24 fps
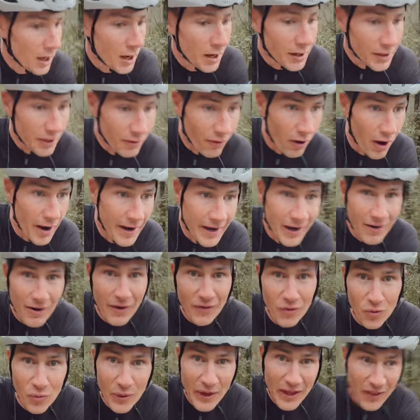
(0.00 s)
You're riding around
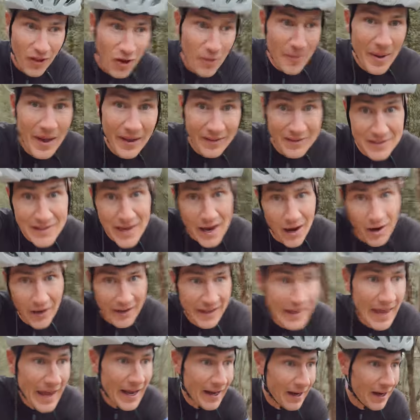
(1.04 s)
the Wicklow Mountains, yeah, I
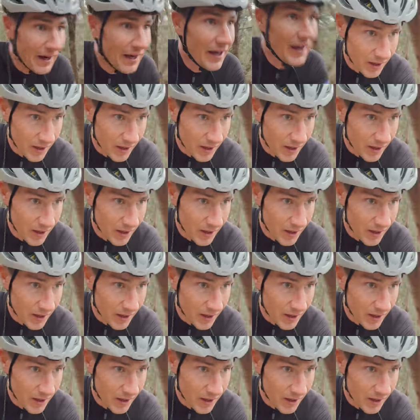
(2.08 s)
get it.